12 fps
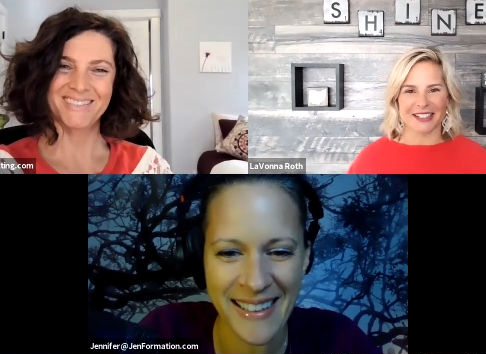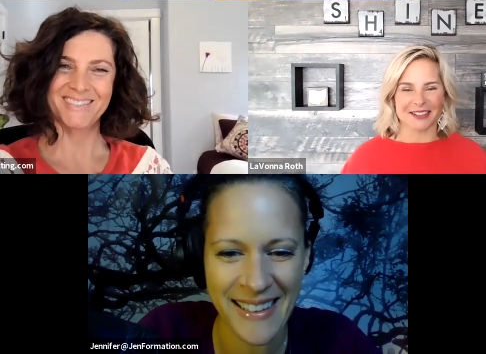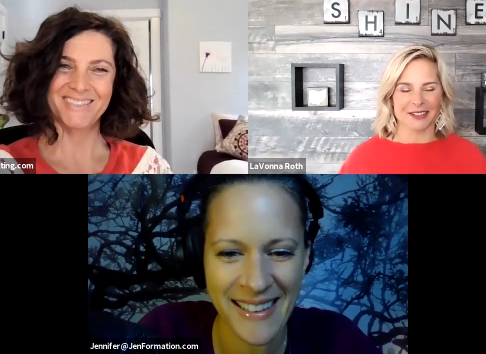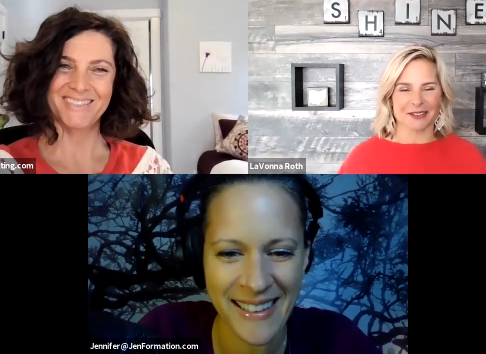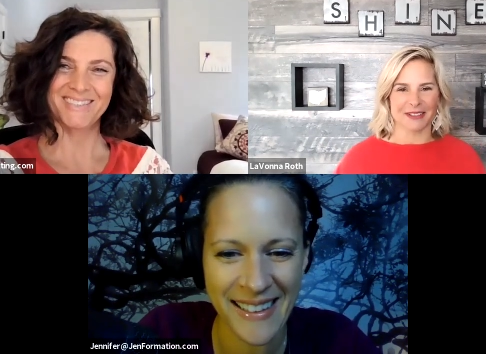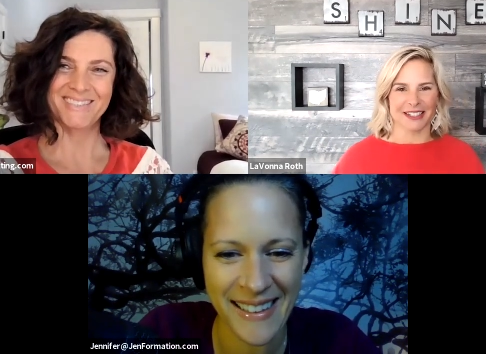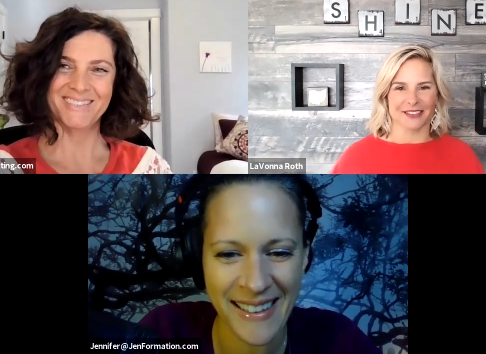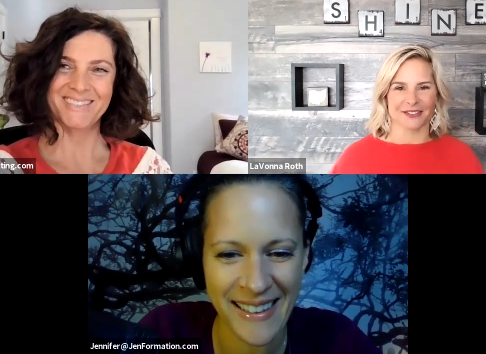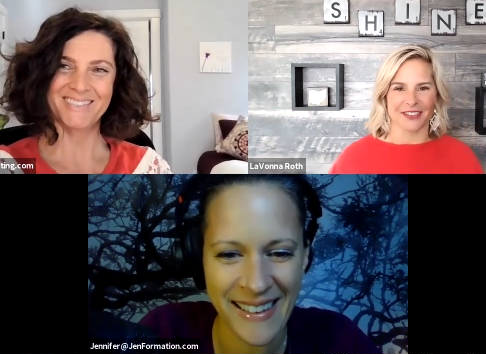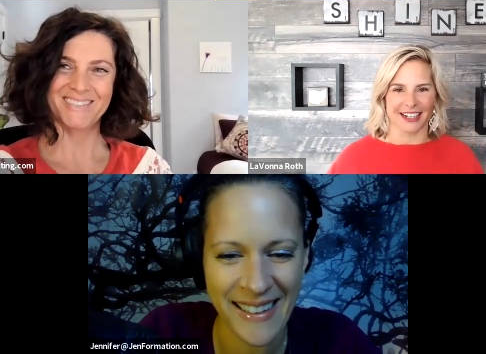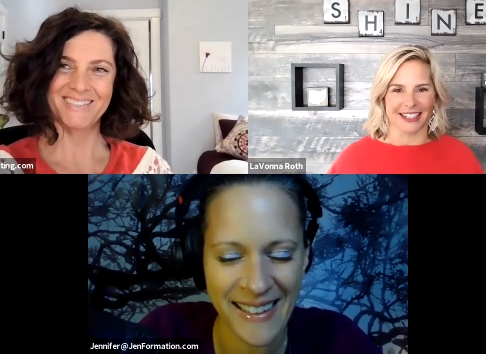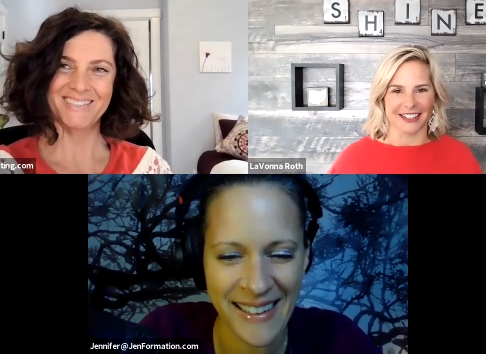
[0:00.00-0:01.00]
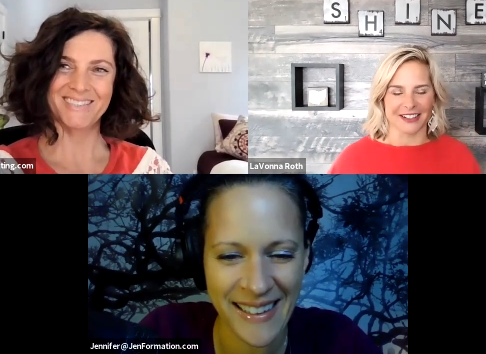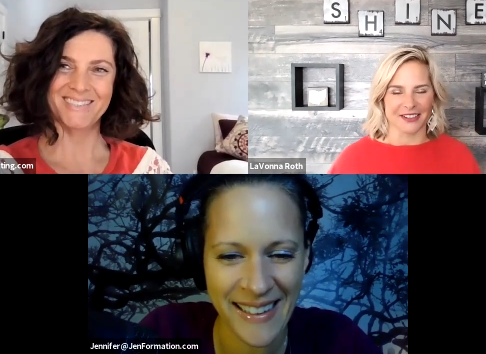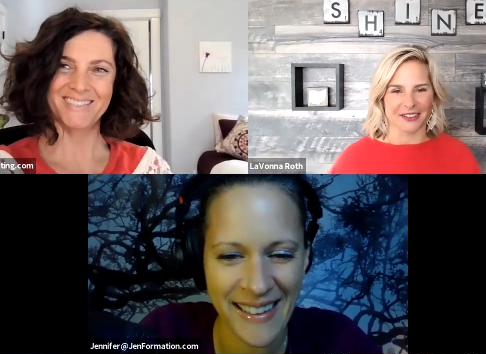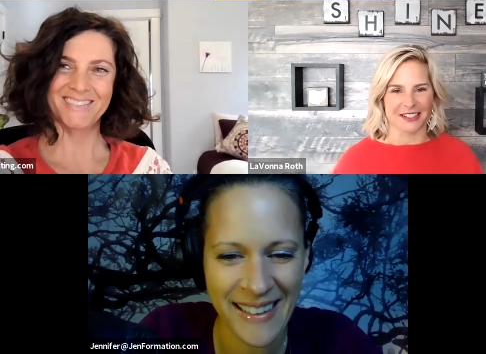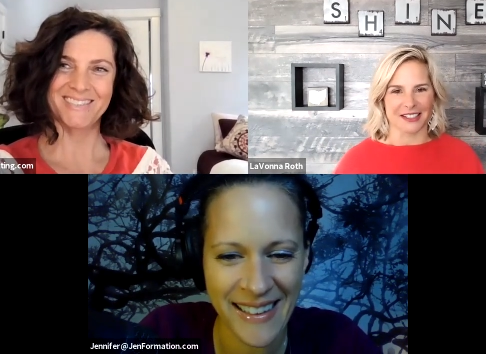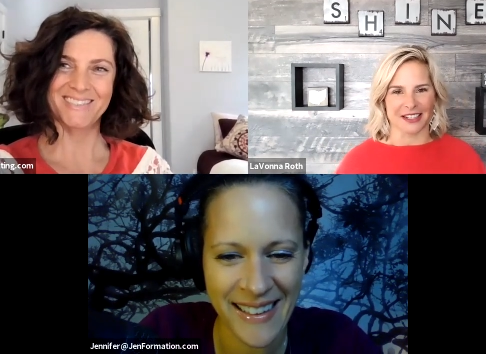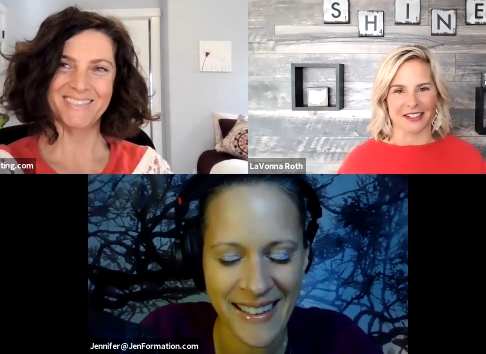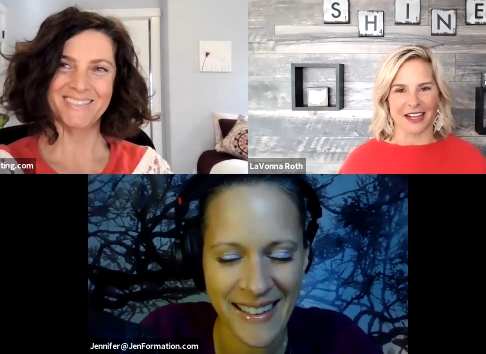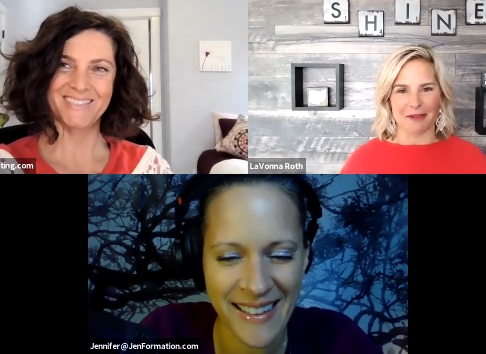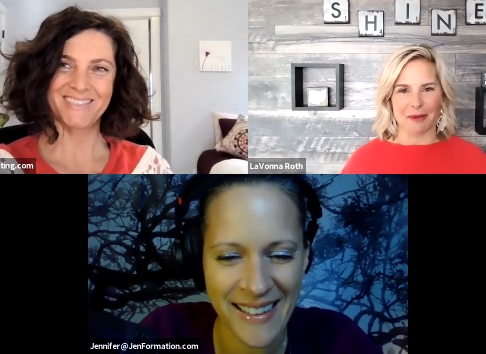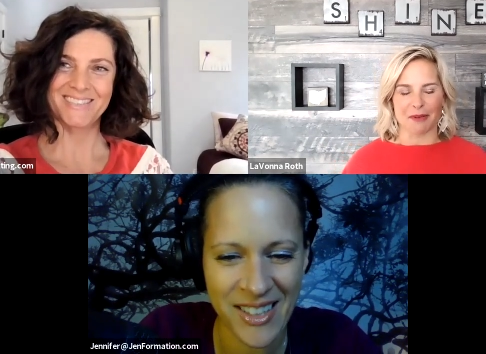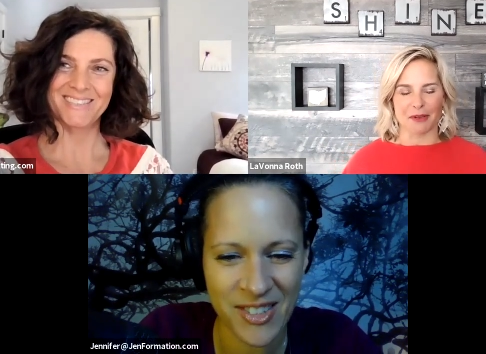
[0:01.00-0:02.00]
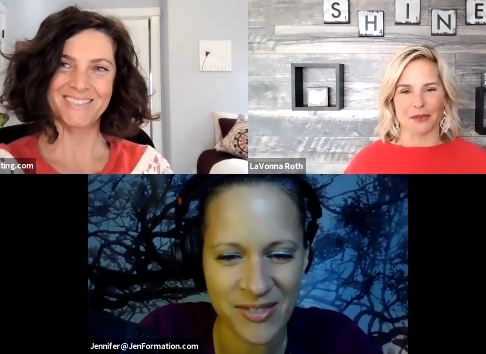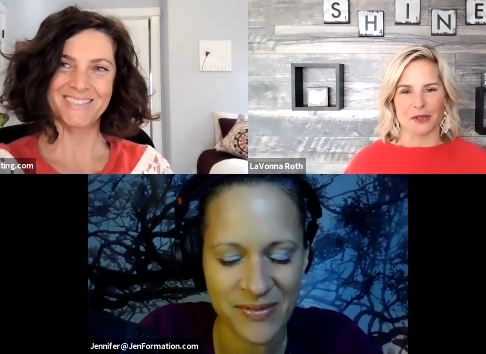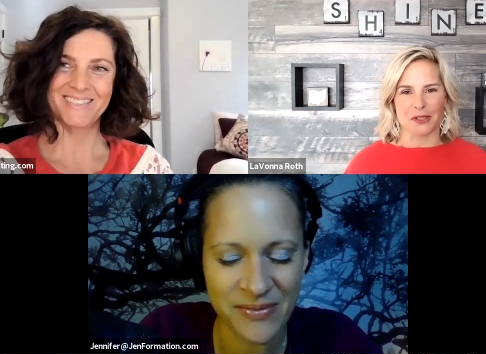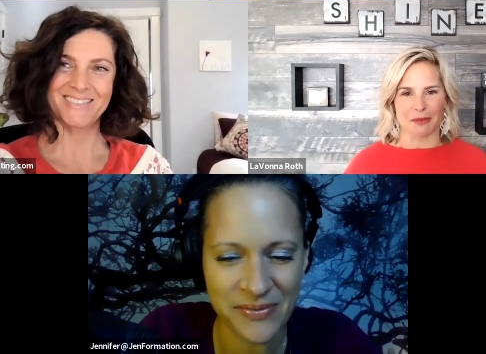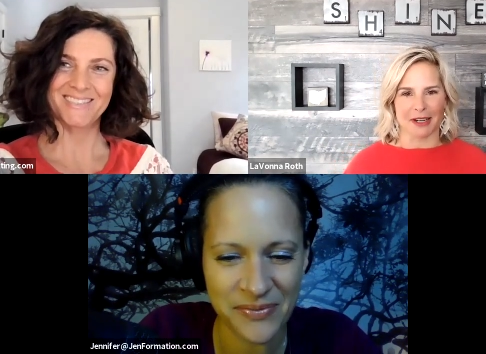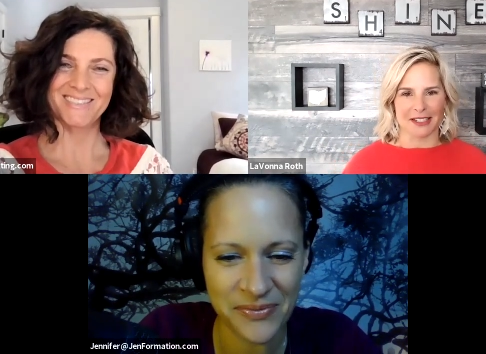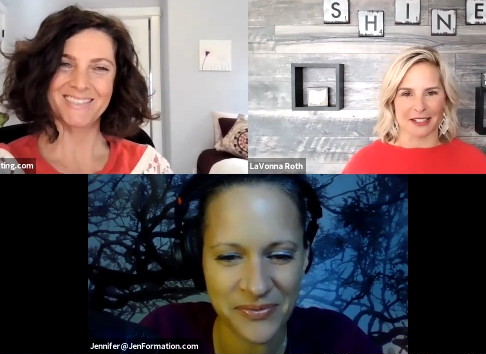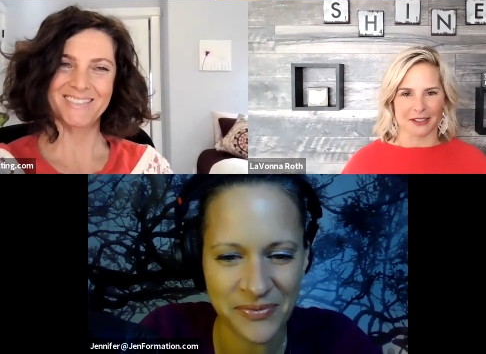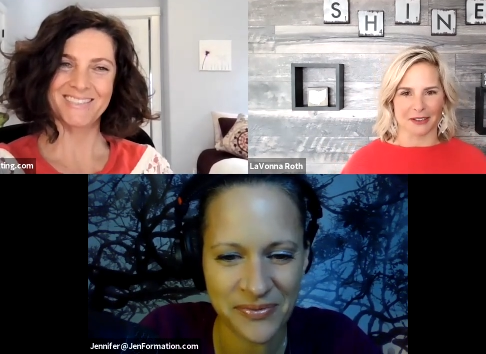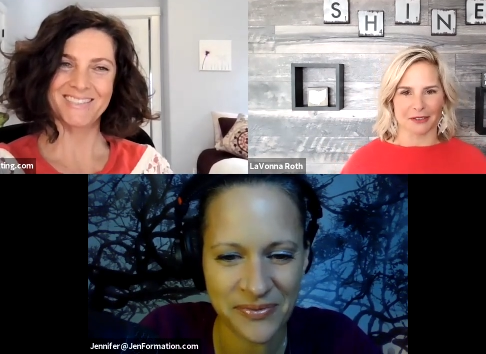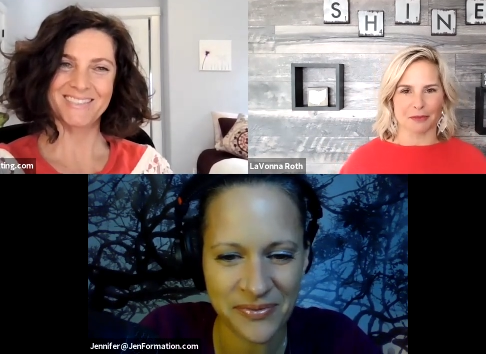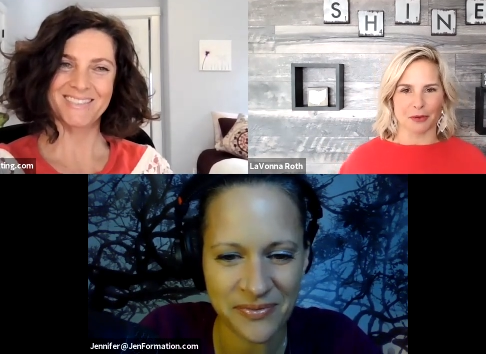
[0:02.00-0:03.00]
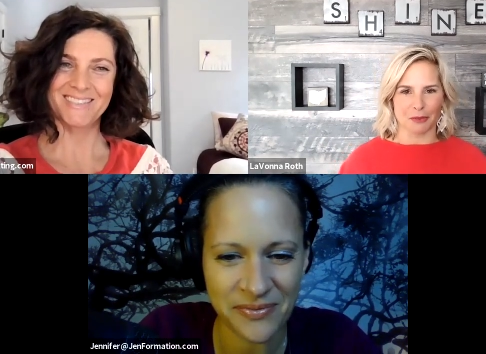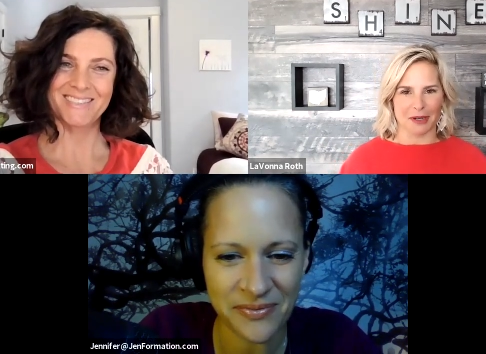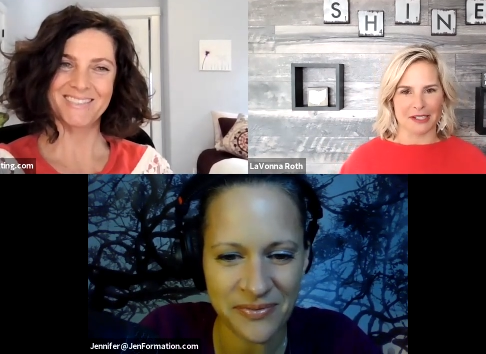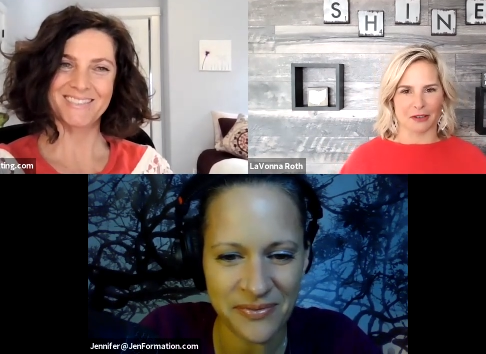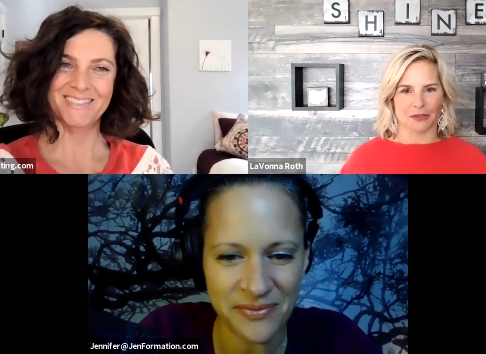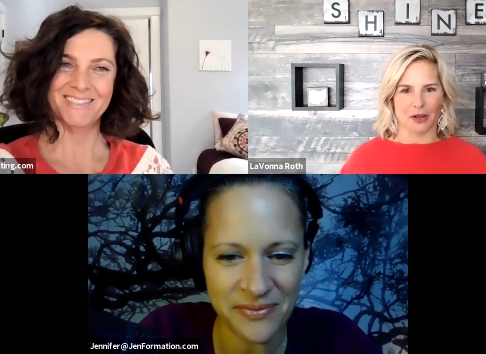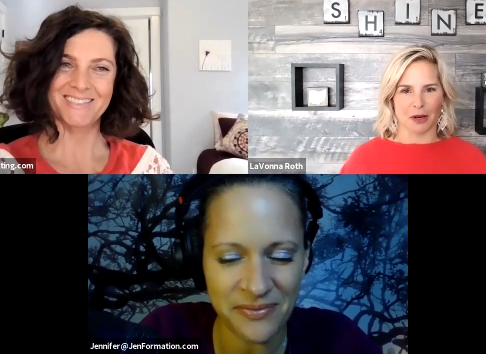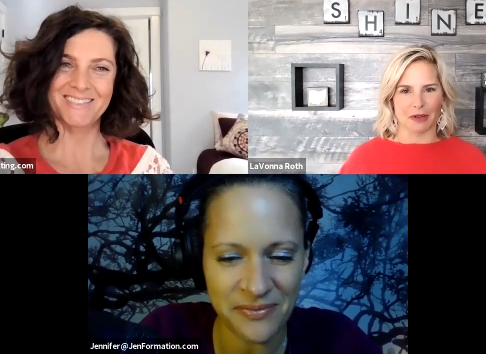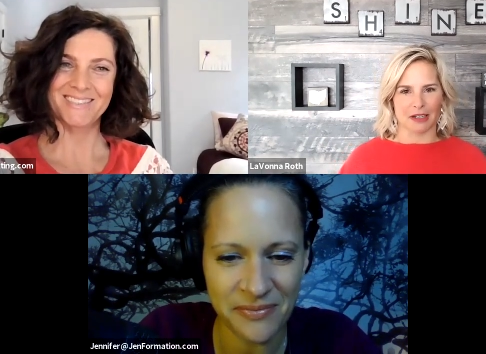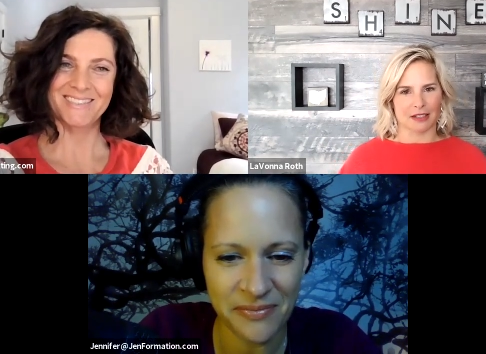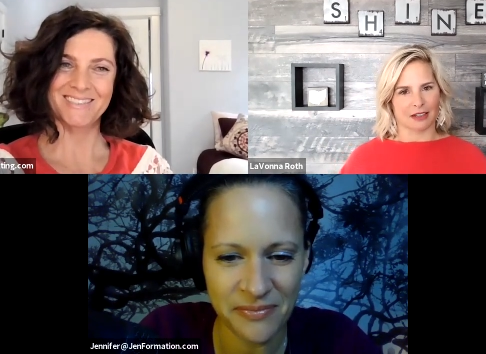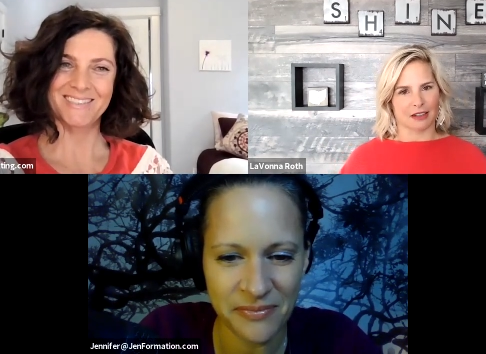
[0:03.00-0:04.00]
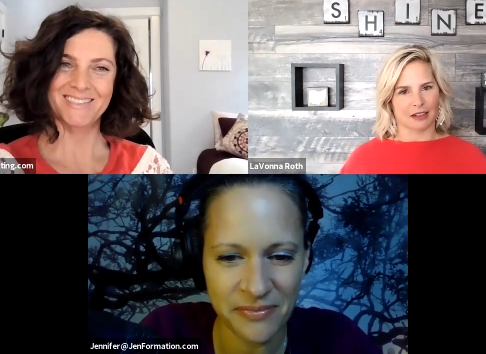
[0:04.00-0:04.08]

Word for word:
Speaker 1: a little bit frightening, you know. Is I remember the first time I did pull myself up, and I was like,